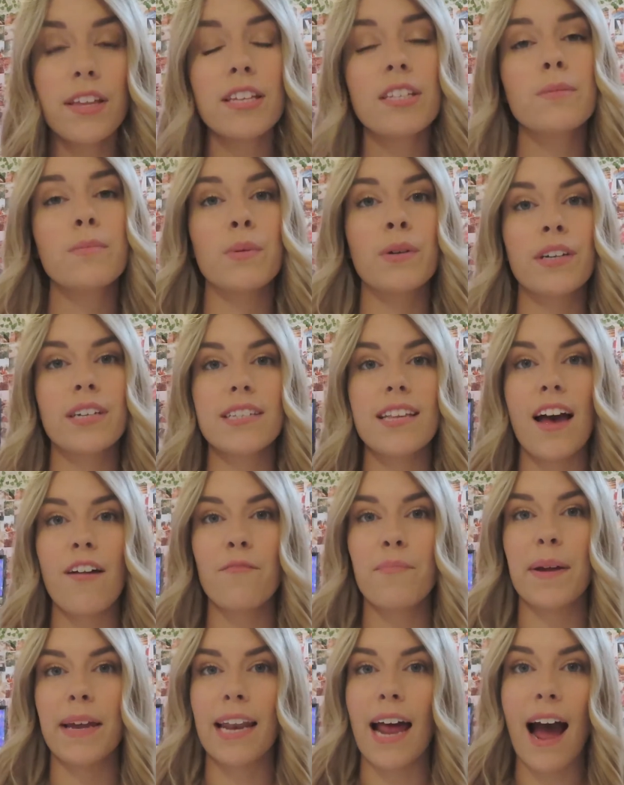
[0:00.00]
of these books
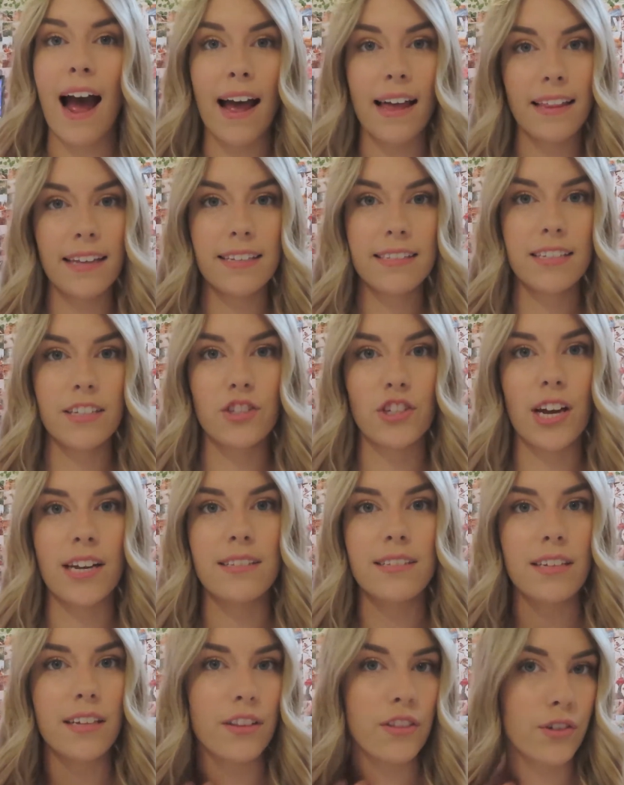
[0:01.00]
have been highly
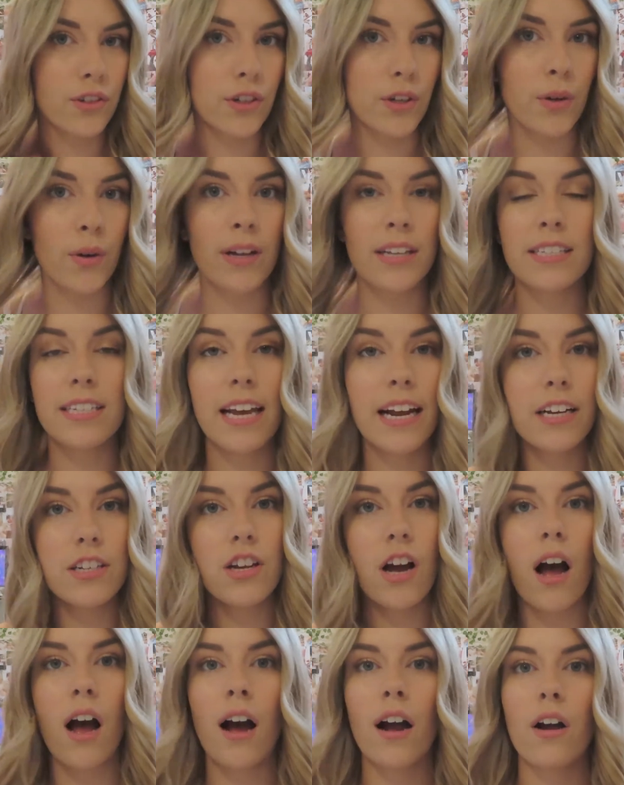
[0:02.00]
suggested through
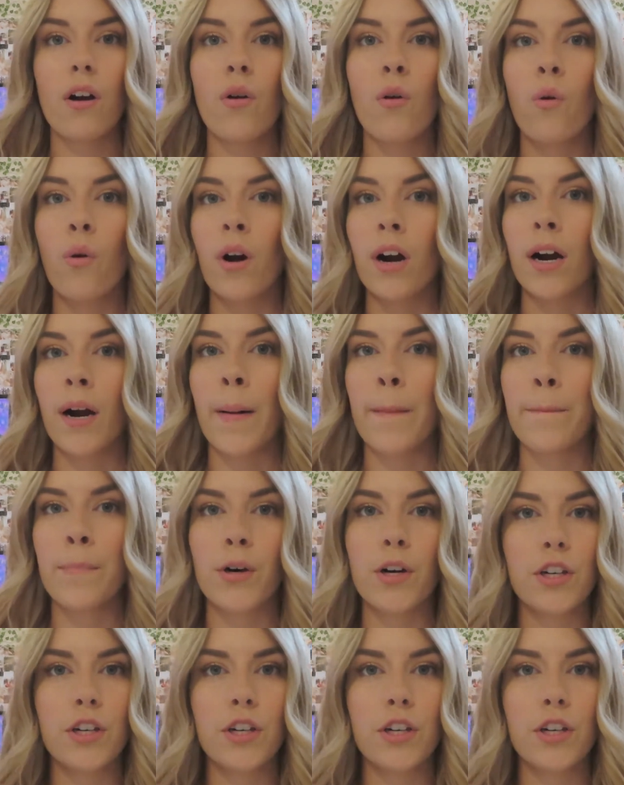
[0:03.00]
TikTok or